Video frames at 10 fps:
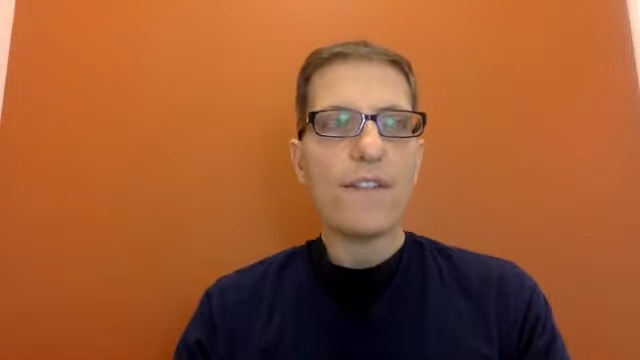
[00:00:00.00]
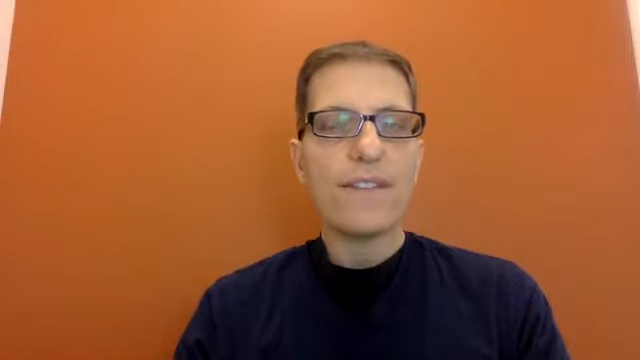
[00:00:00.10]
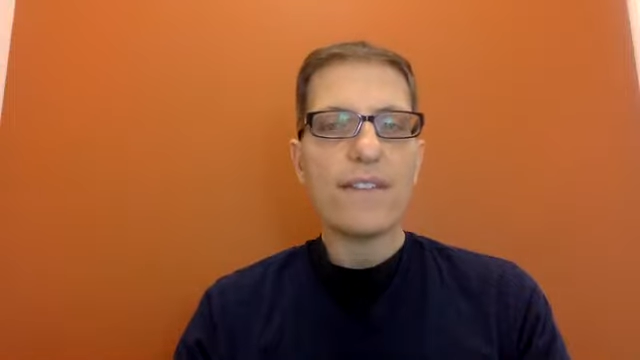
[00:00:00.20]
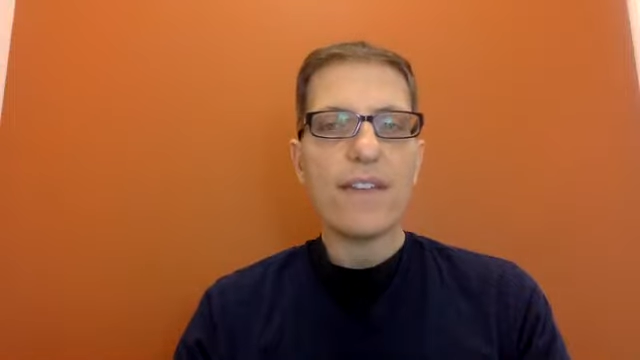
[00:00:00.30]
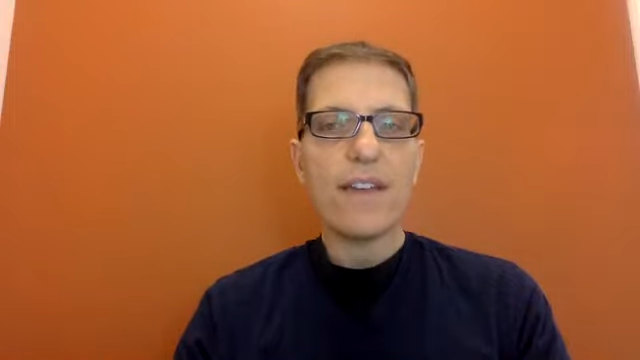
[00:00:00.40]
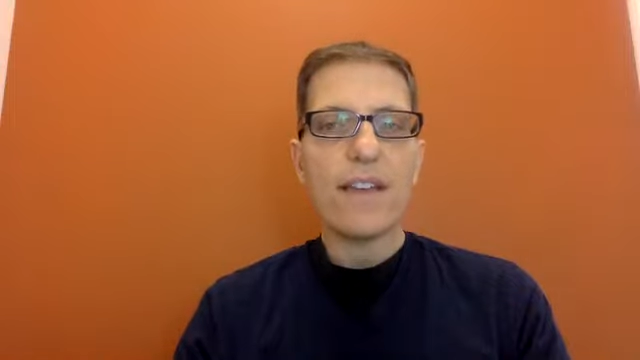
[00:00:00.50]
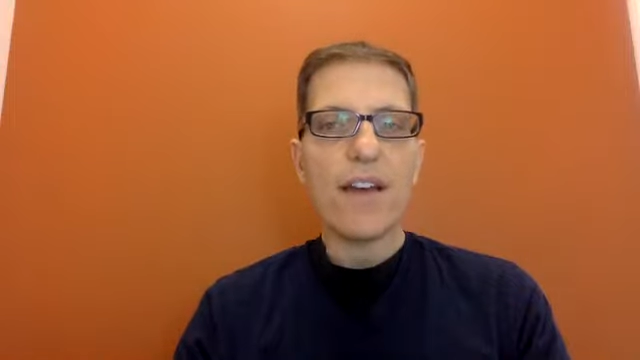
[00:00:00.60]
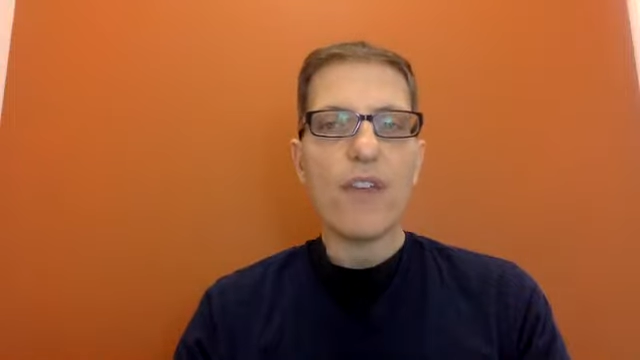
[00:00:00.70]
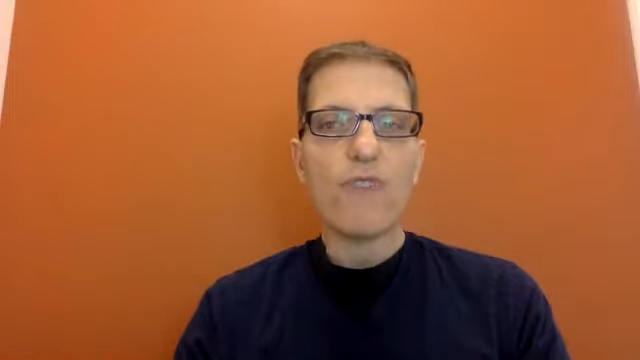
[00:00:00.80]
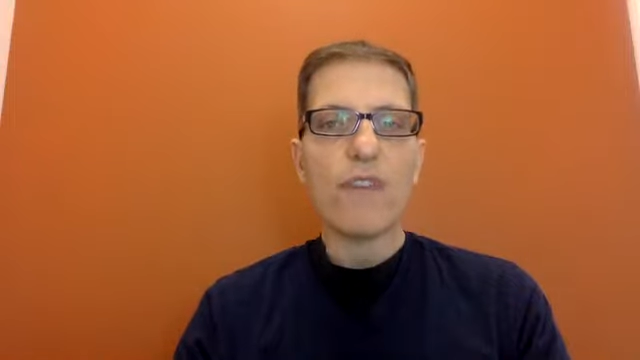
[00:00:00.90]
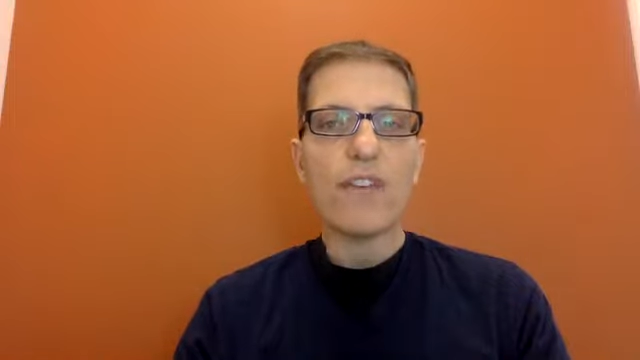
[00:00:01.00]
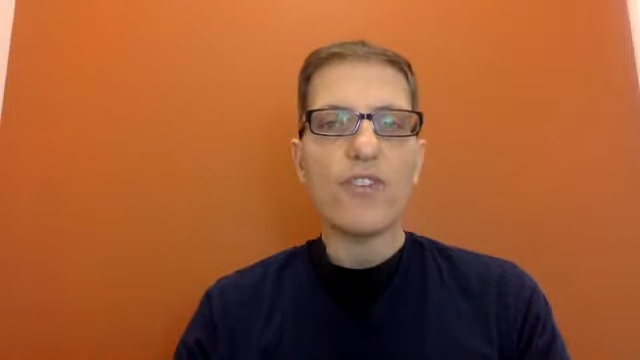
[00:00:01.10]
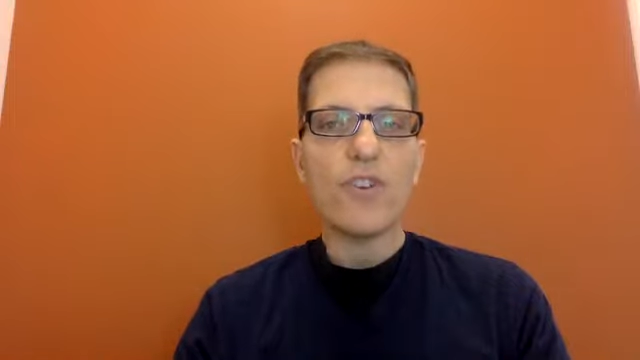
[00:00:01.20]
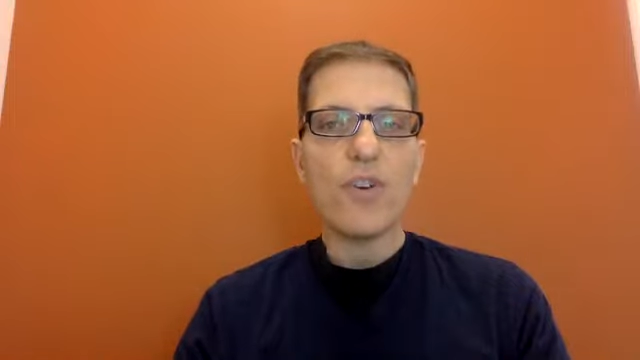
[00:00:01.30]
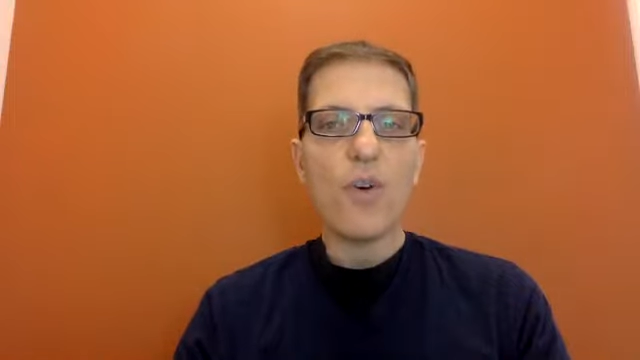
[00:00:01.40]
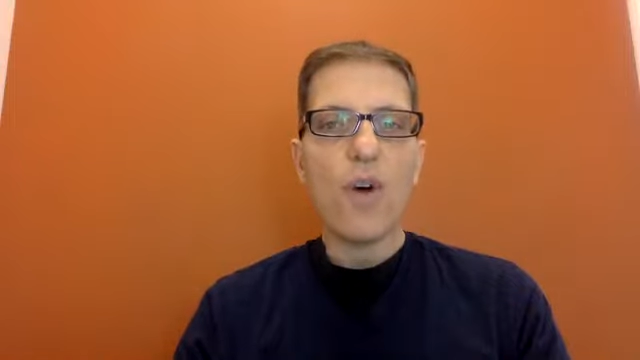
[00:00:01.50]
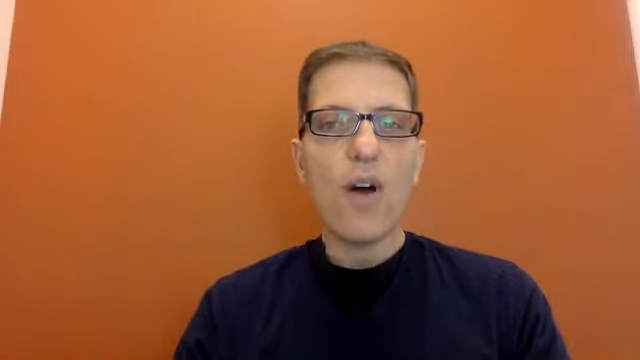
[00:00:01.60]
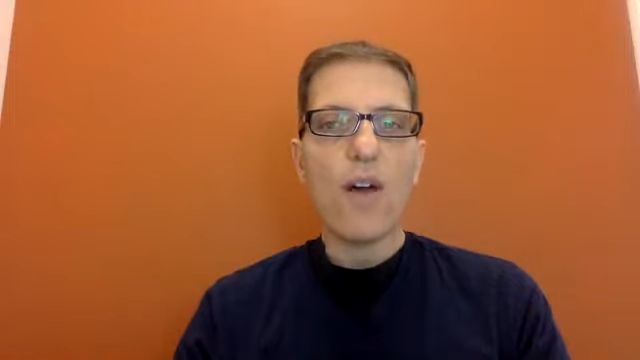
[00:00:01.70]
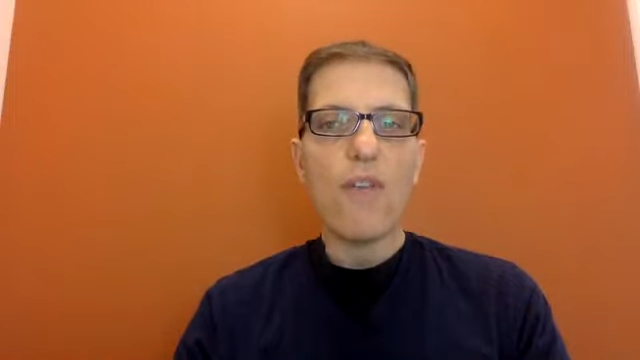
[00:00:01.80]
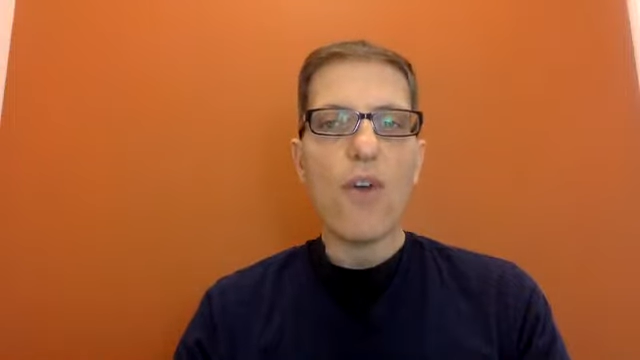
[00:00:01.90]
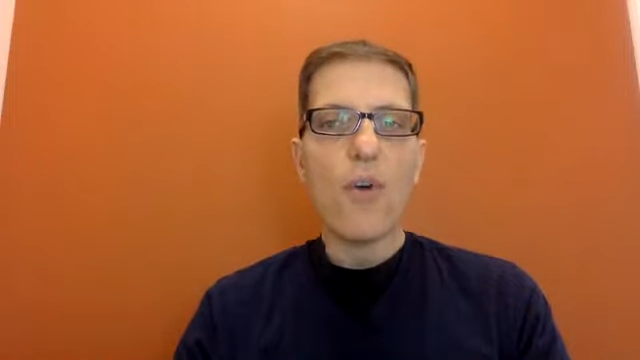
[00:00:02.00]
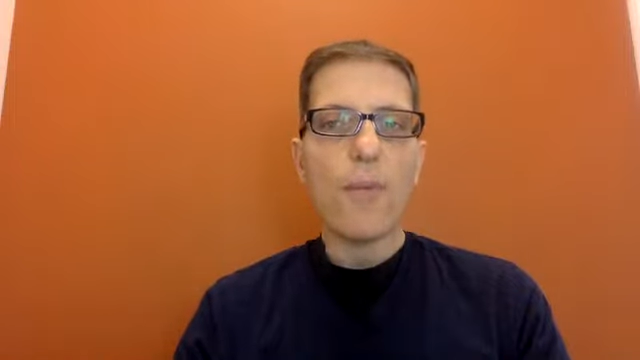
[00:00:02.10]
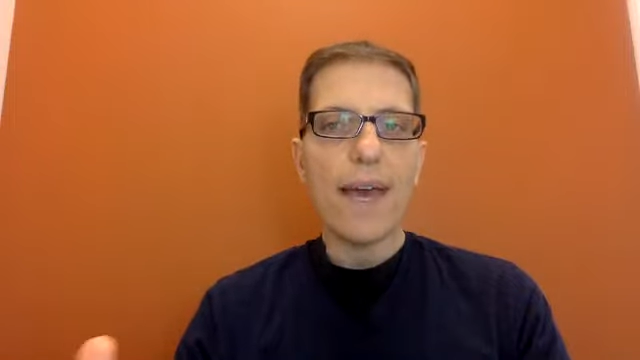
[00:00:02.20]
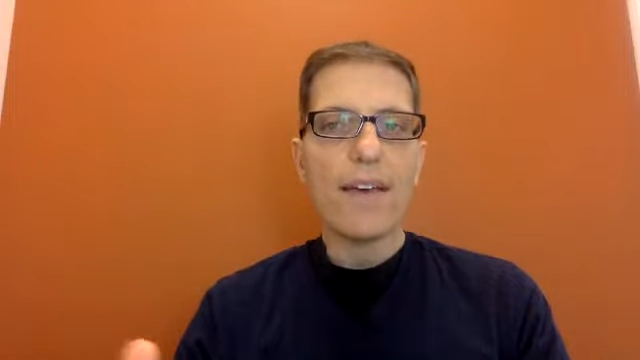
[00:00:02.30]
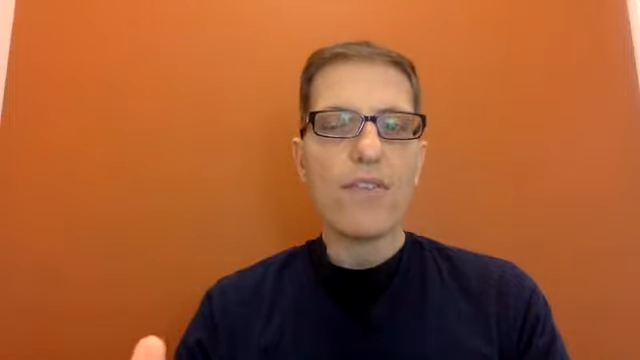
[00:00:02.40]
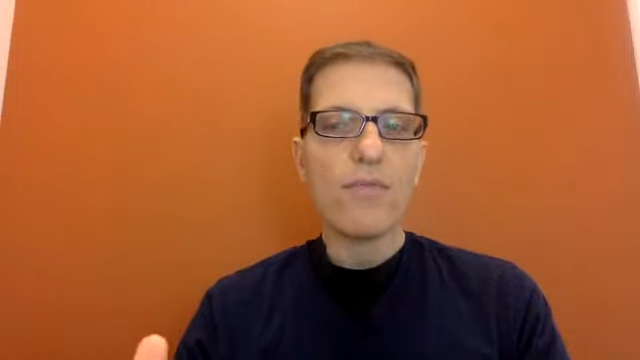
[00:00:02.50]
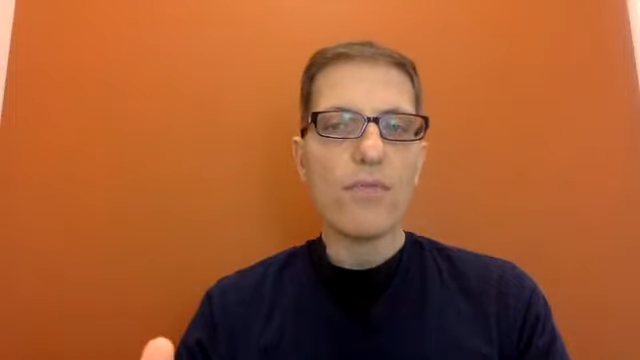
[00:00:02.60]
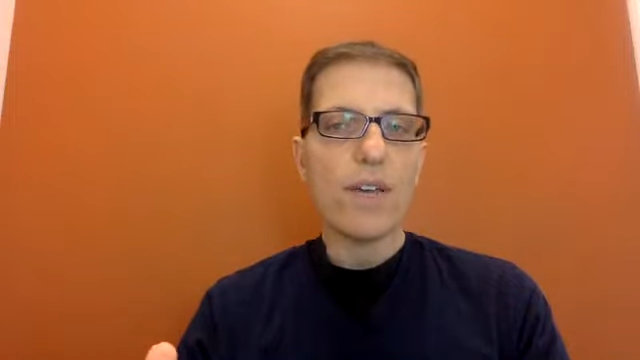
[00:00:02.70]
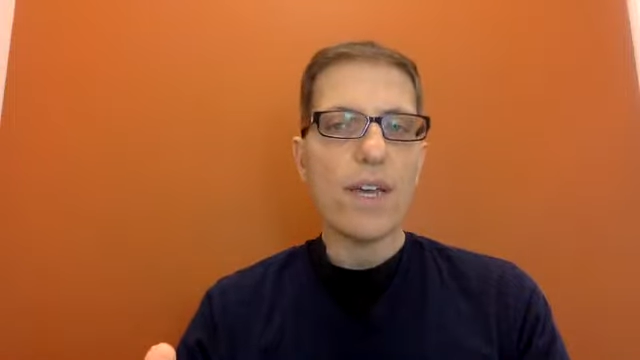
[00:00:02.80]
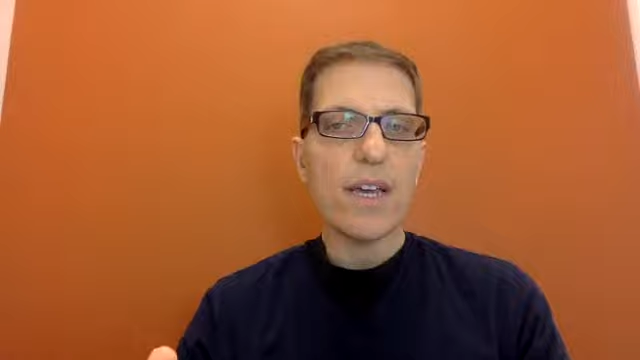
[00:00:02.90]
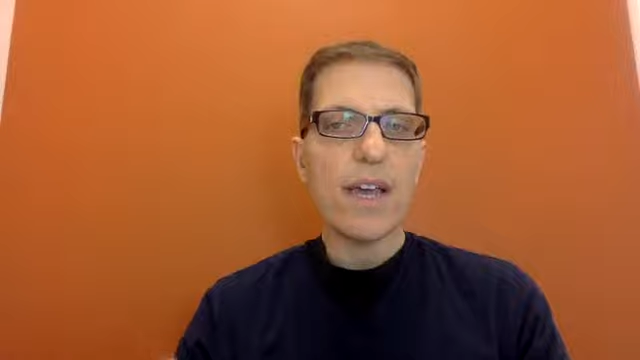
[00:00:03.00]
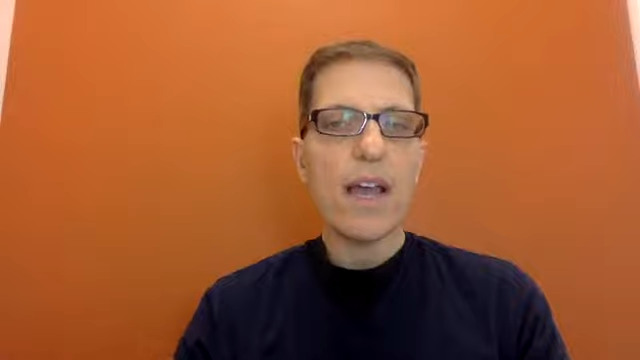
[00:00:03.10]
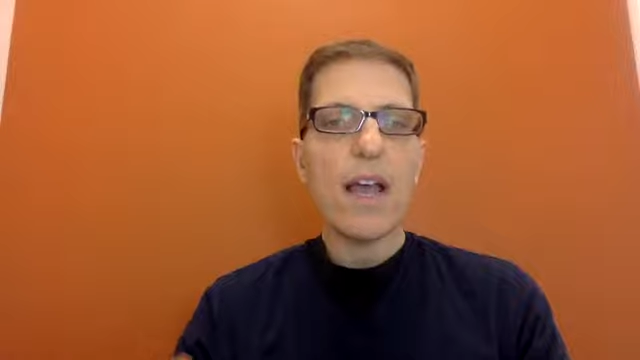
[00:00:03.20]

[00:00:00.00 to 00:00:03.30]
see that a ratio of omega-3